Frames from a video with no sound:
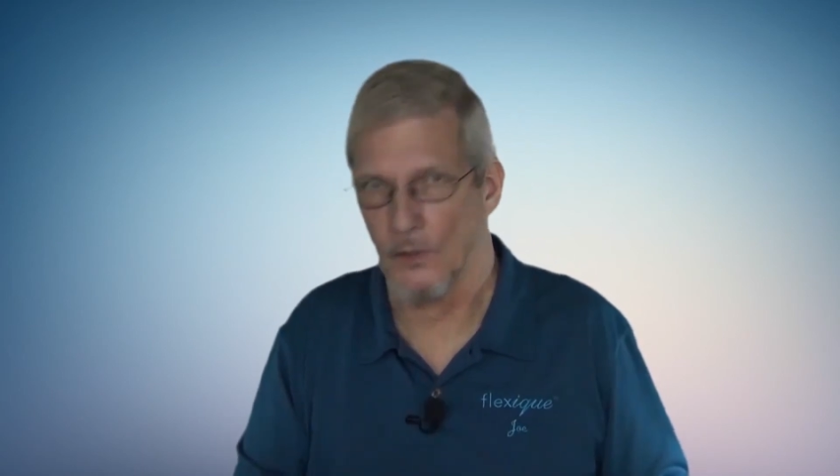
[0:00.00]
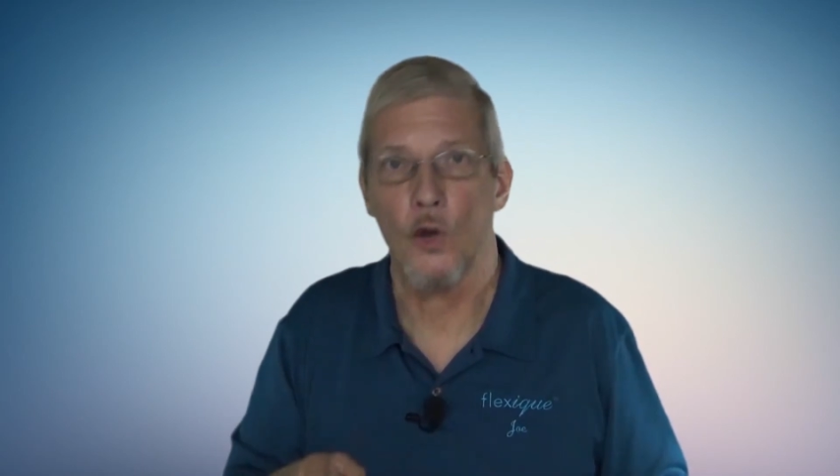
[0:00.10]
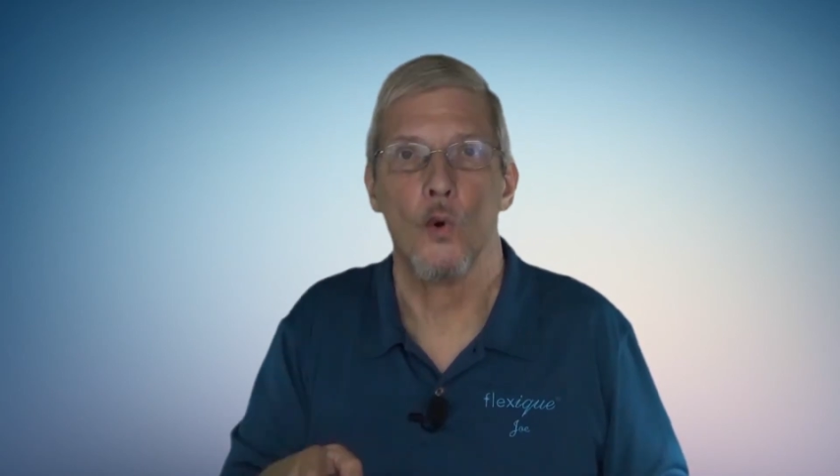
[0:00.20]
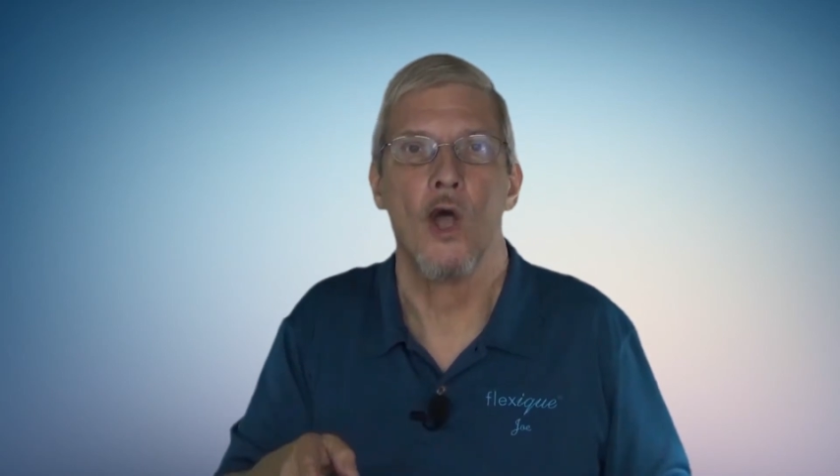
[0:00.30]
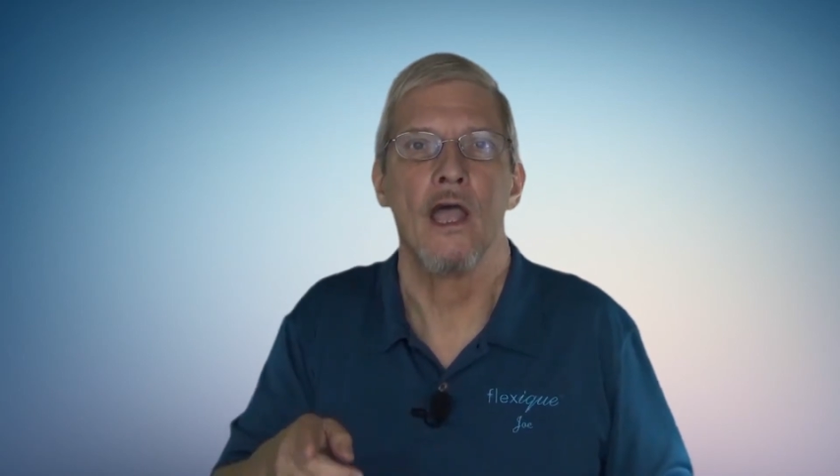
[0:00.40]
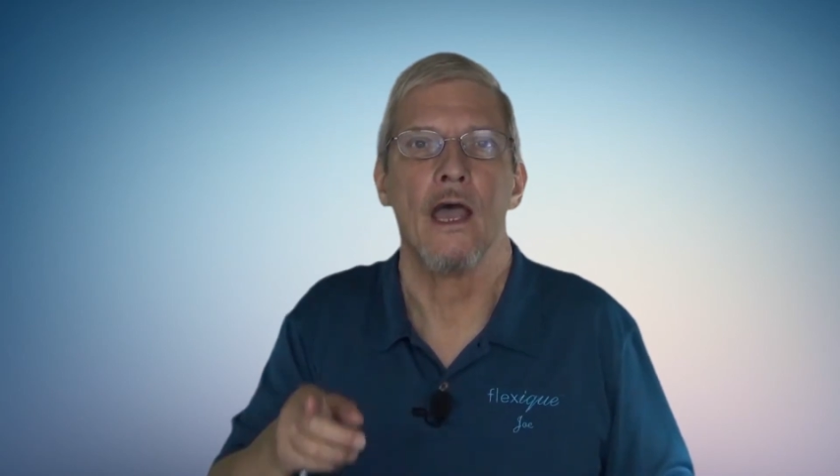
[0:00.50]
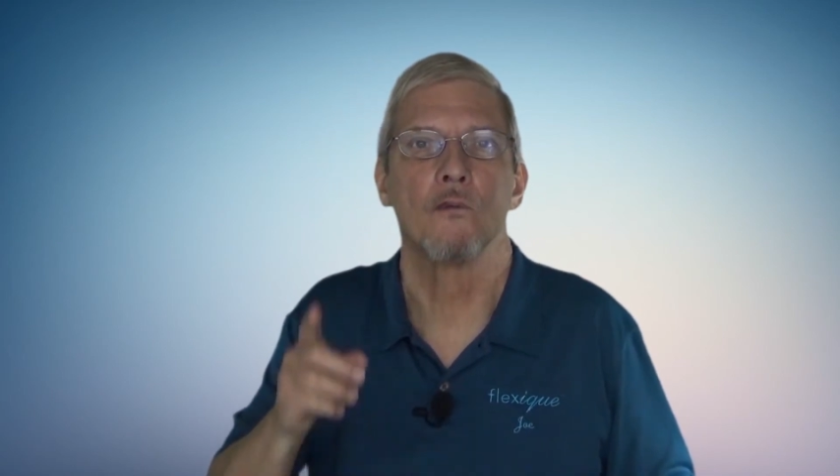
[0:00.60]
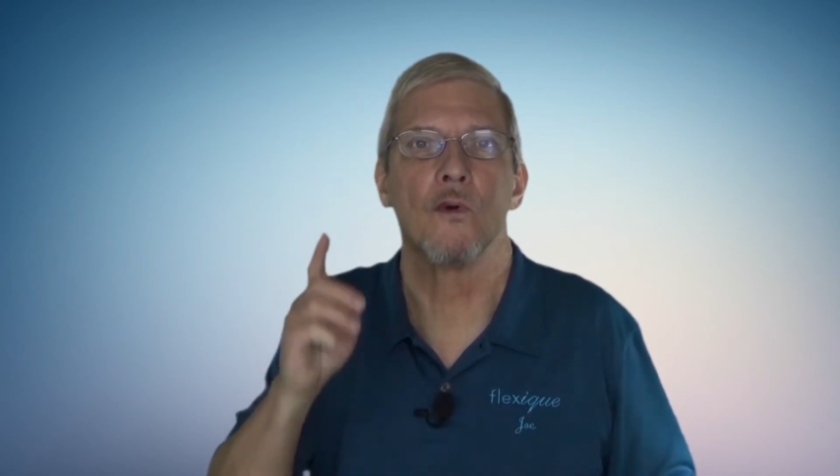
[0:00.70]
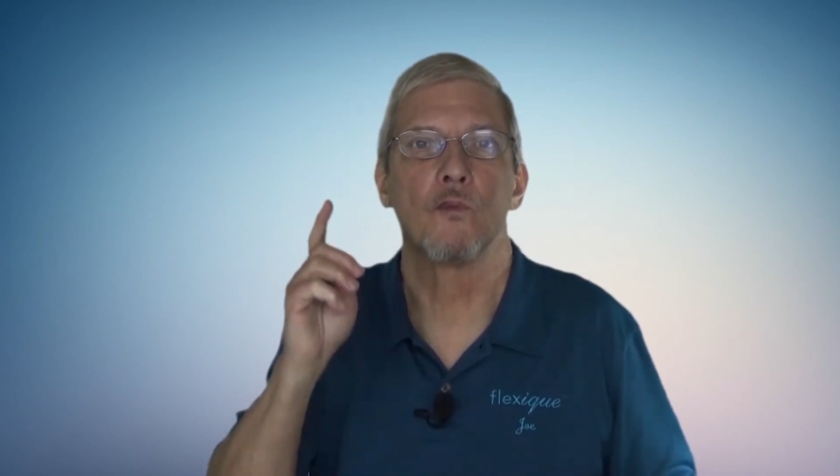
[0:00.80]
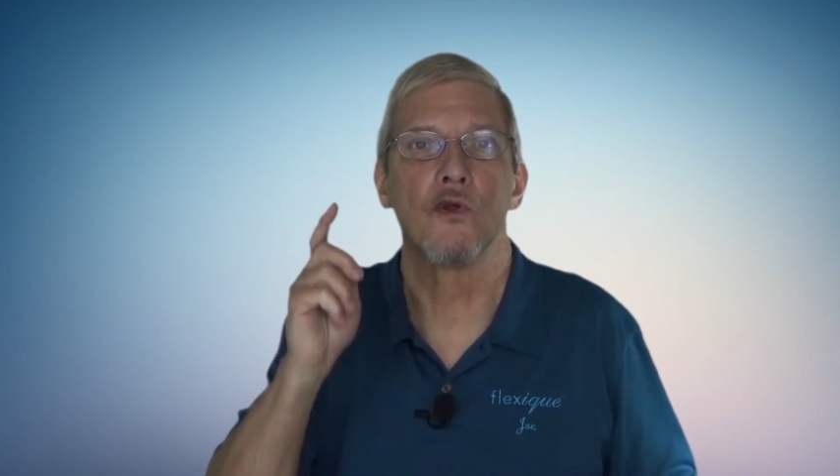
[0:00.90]
Oh,
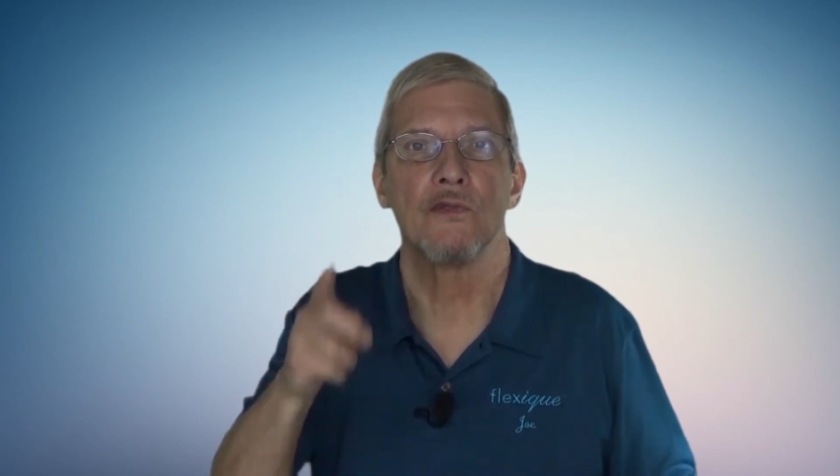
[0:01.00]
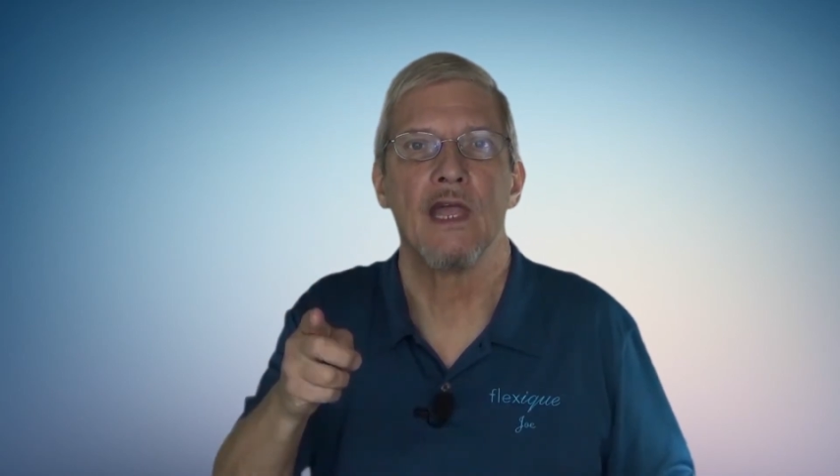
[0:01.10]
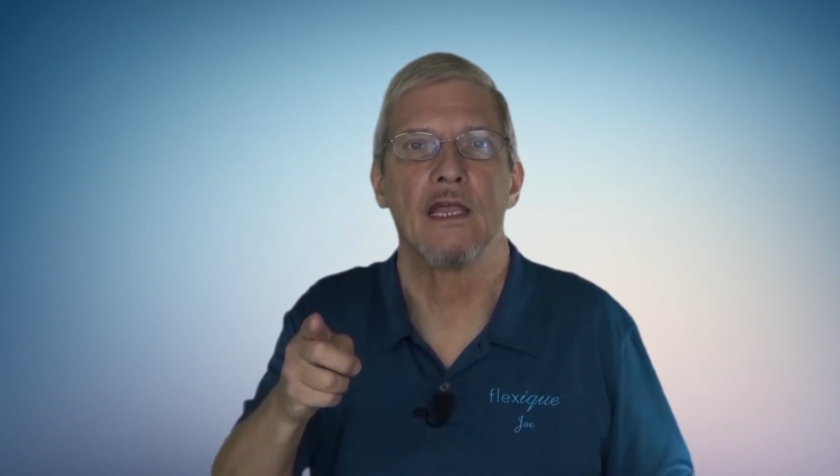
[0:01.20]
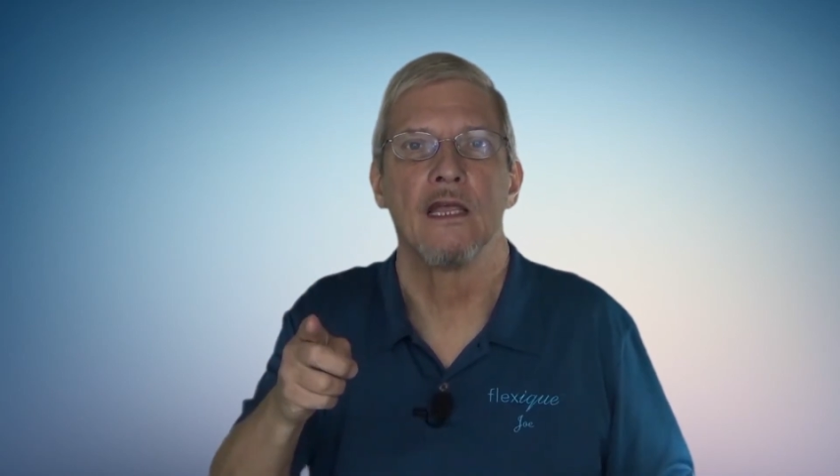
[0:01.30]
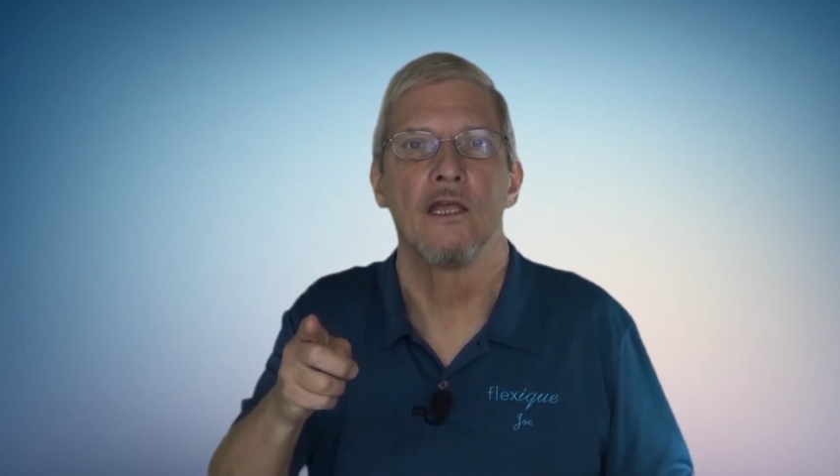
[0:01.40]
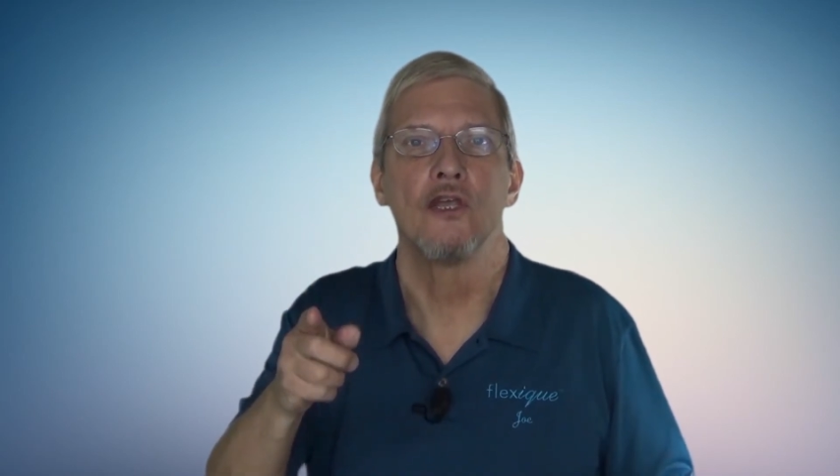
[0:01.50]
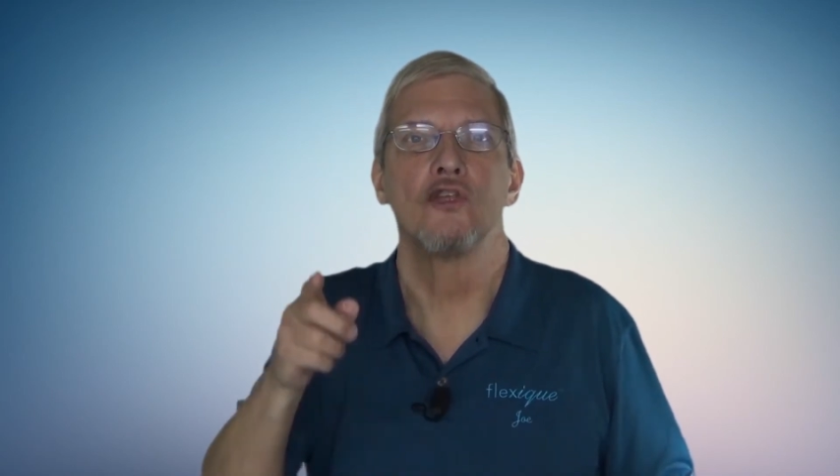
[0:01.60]
and one more thing.